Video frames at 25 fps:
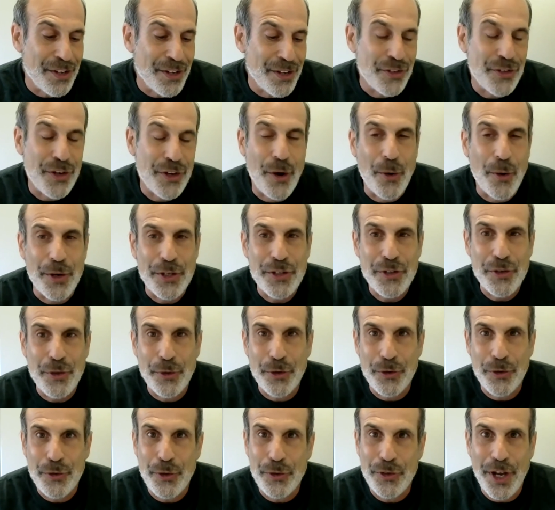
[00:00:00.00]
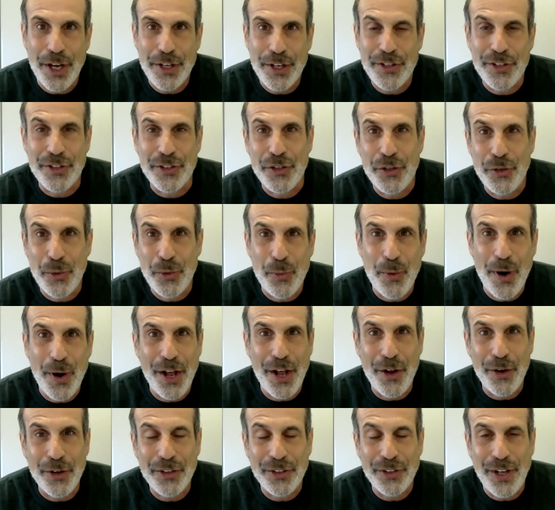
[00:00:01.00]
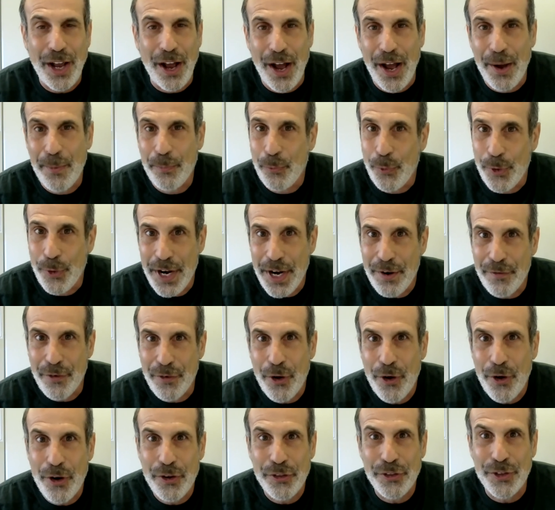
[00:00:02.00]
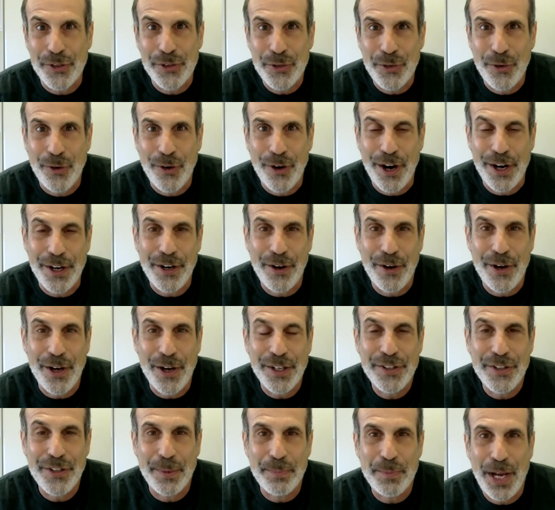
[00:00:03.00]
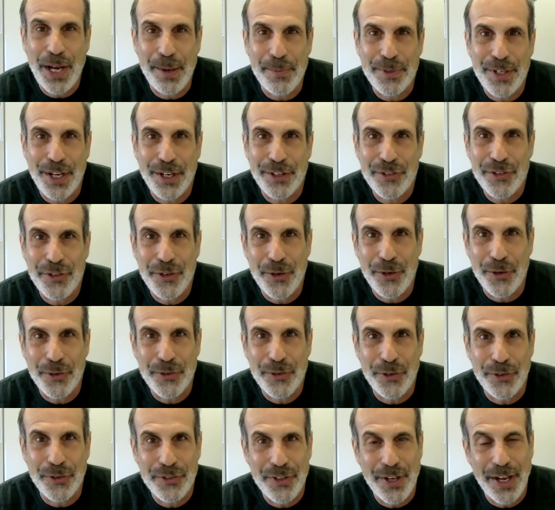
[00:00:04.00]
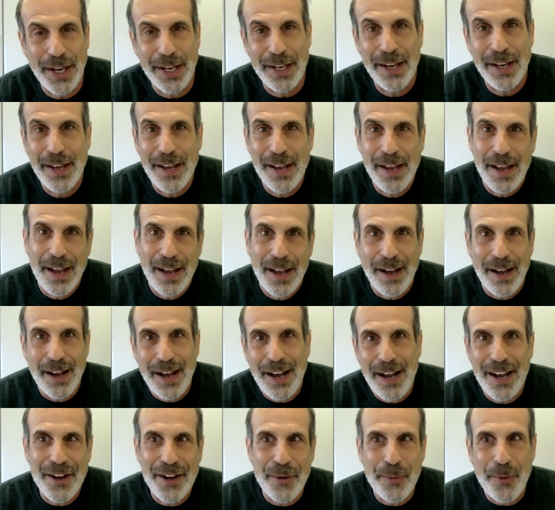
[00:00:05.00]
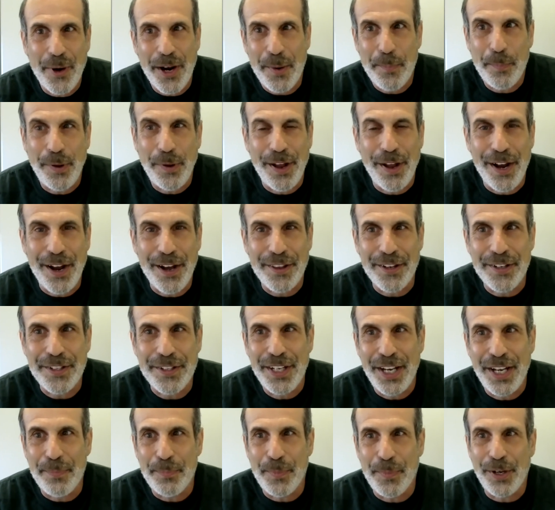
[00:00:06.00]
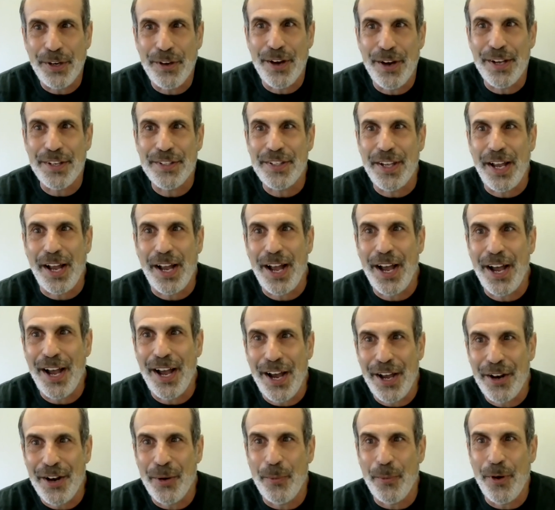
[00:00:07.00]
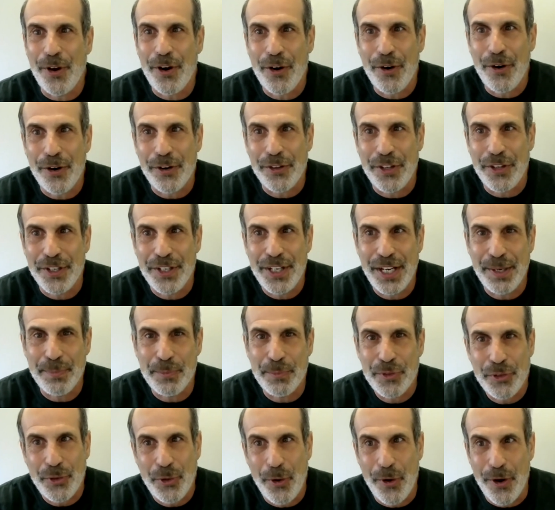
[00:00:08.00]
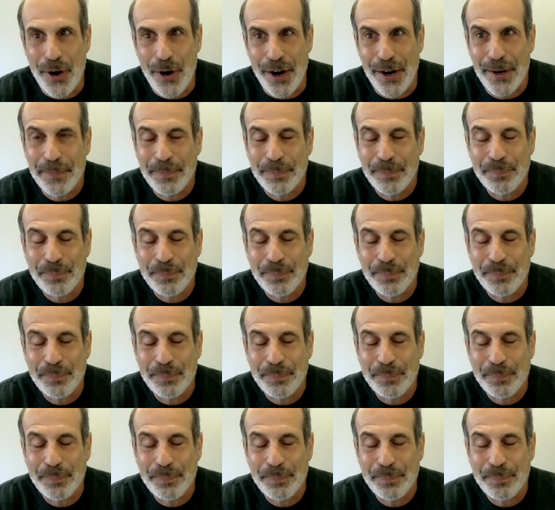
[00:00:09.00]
So a student who doesn't do well would never hurt the score. I know I sometimes get students who say, I don't want to play on the team because I don't want to hurt the team's score.